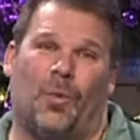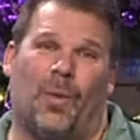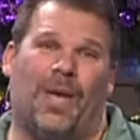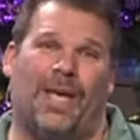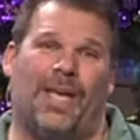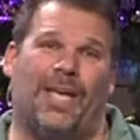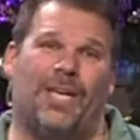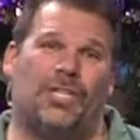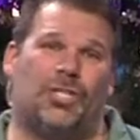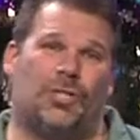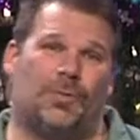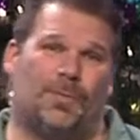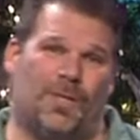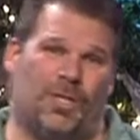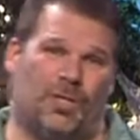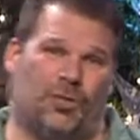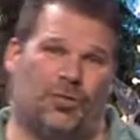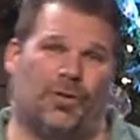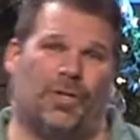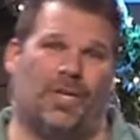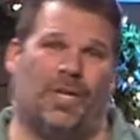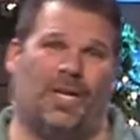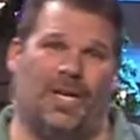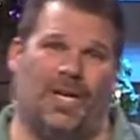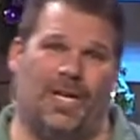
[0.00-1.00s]
way he should be
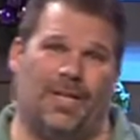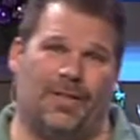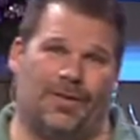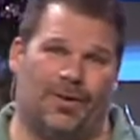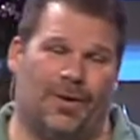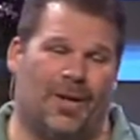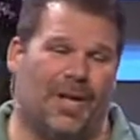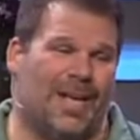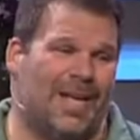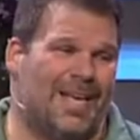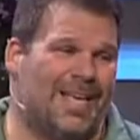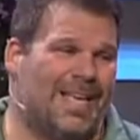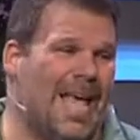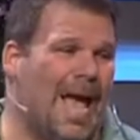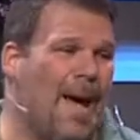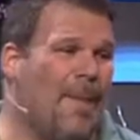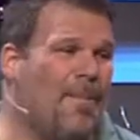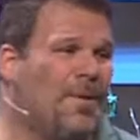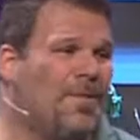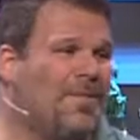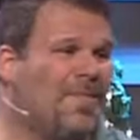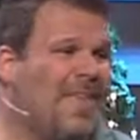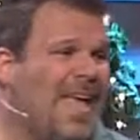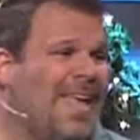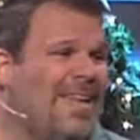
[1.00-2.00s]
treated either. Yeah,
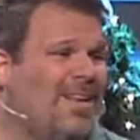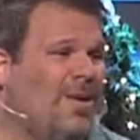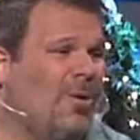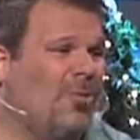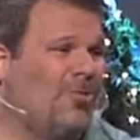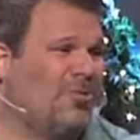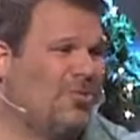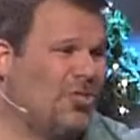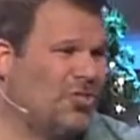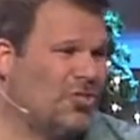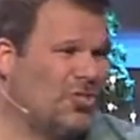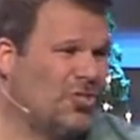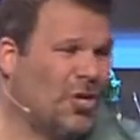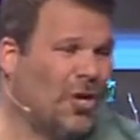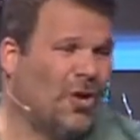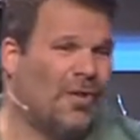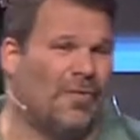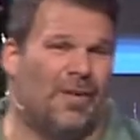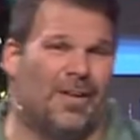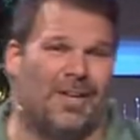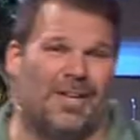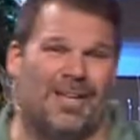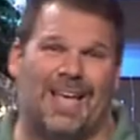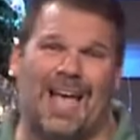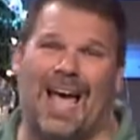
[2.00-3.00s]
but they don't deserve
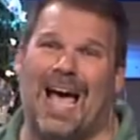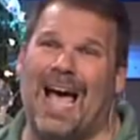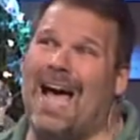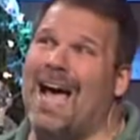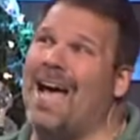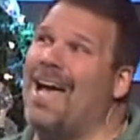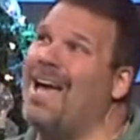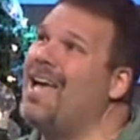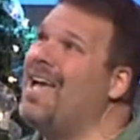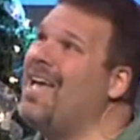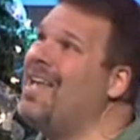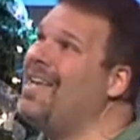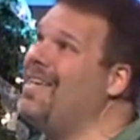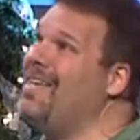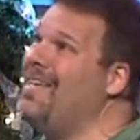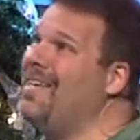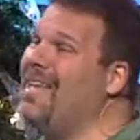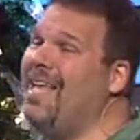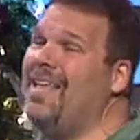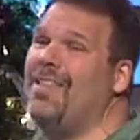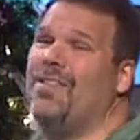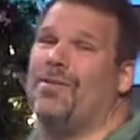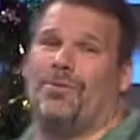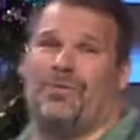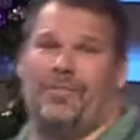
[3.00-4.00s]
it. Yeah,
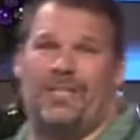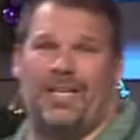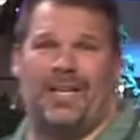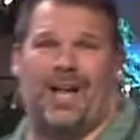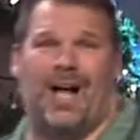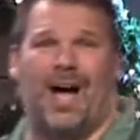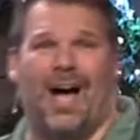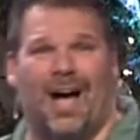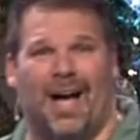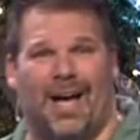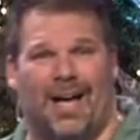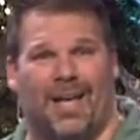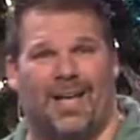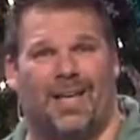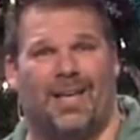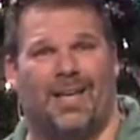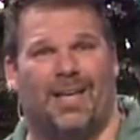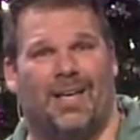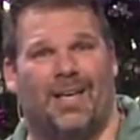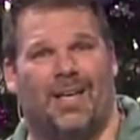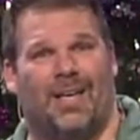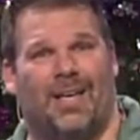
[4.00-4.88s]
neither did I.